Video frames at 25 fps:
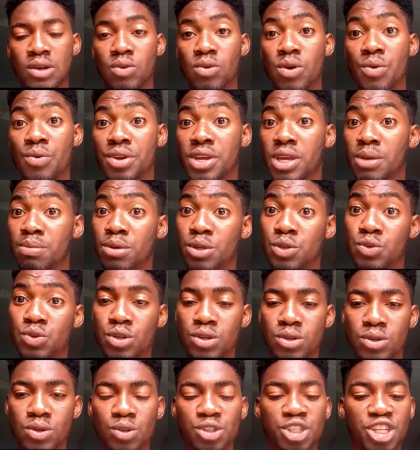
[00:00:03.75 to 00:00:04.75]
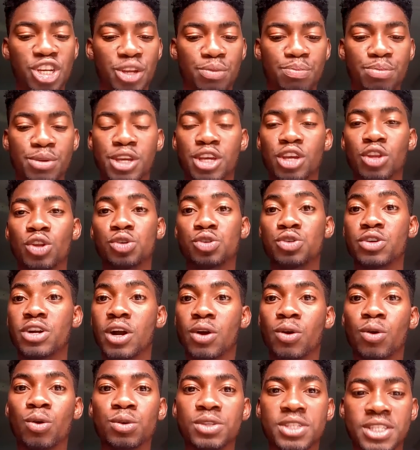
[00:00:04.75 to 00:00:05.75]
Where we keep it real, no cherry picking, no
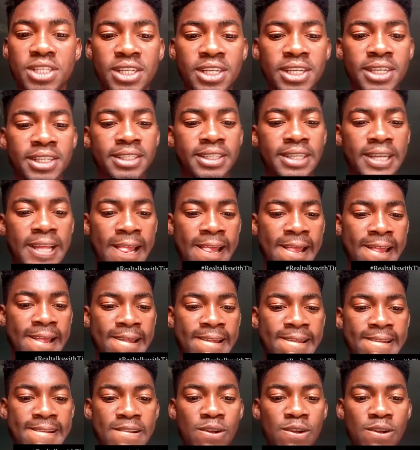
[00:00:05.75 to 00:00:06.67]
sugar coating.